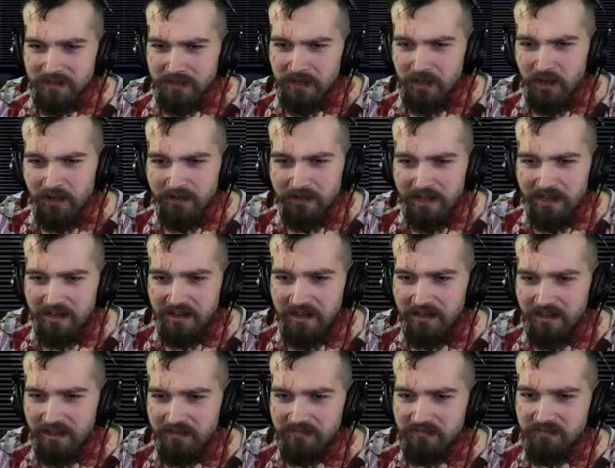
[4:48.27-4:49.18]
Oh,
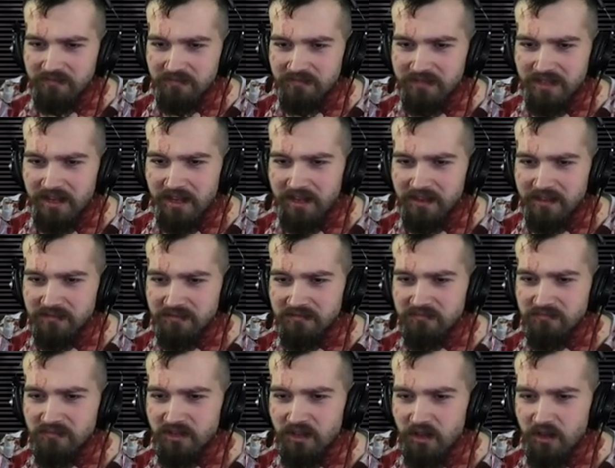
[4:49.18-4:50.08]
and I
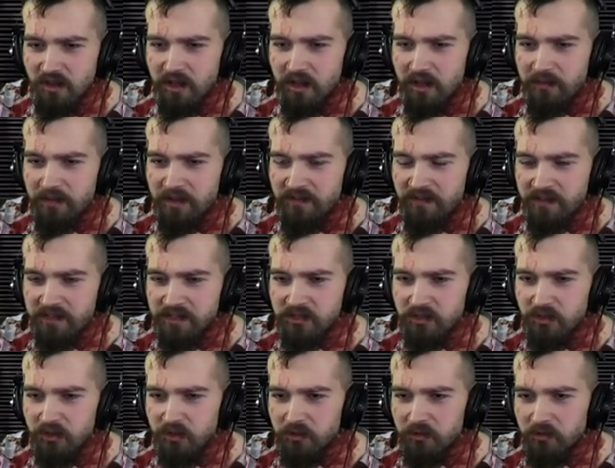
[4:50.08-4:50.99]
got a little bit of a
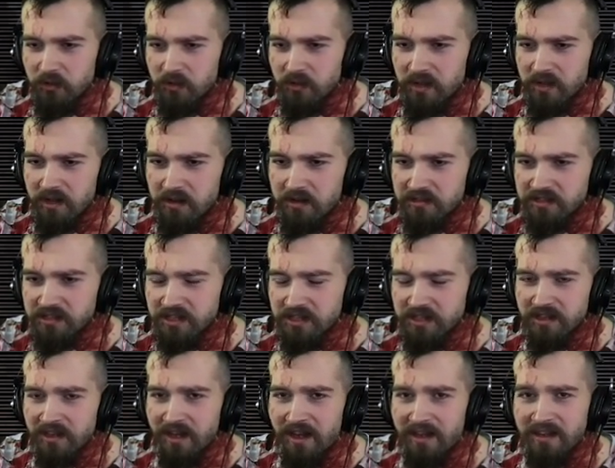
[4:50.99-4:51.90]
sore throat there.
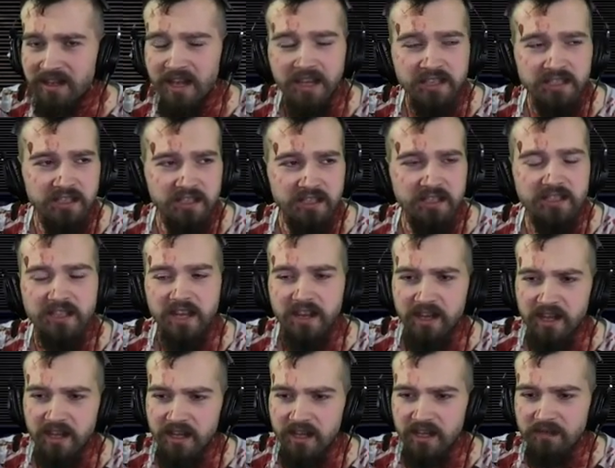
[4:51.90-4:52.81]
I guess she just
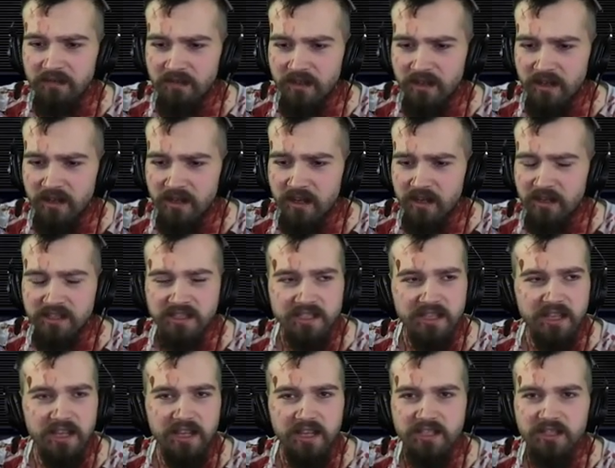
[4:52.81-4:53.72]
kinda had a
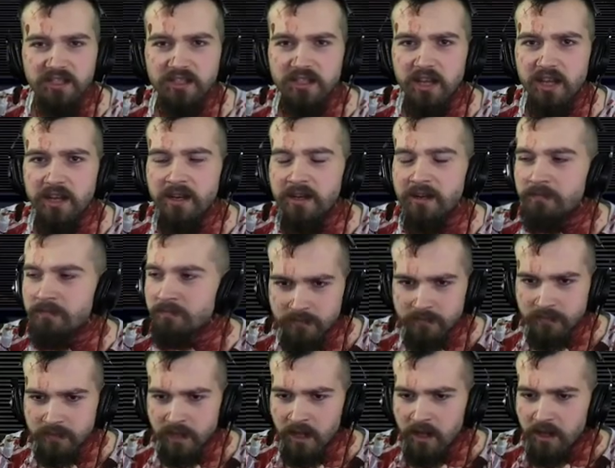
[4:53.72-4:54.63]
sneeze or something.
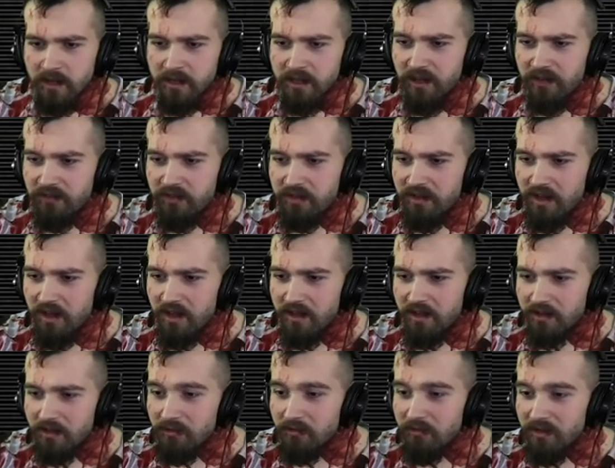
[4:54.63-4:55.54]
Give
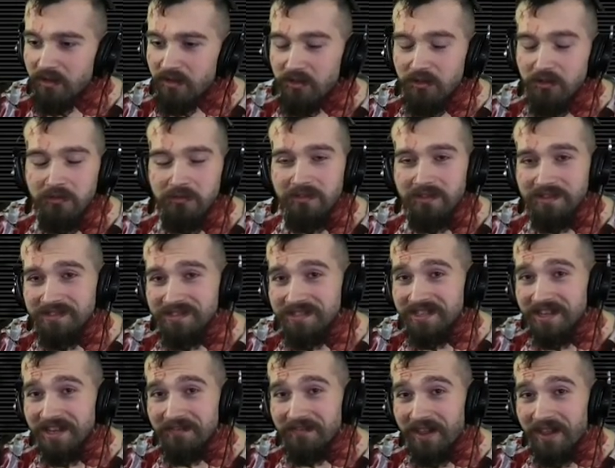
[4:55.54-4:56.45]
today, only you can
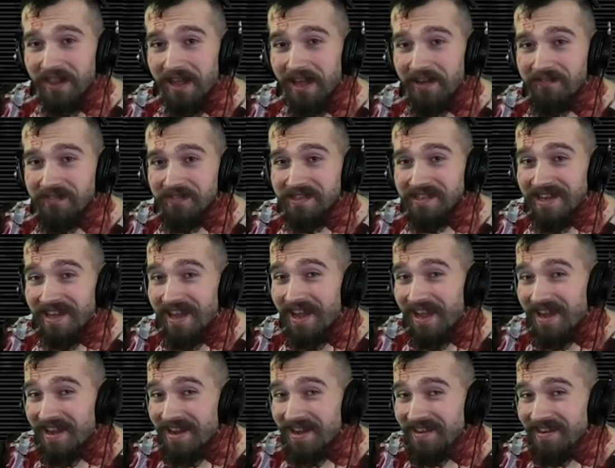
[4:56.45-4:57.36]
save a life
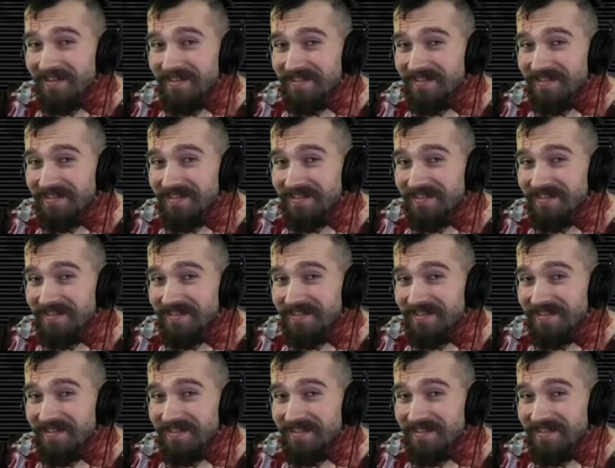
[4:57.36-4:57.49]
today.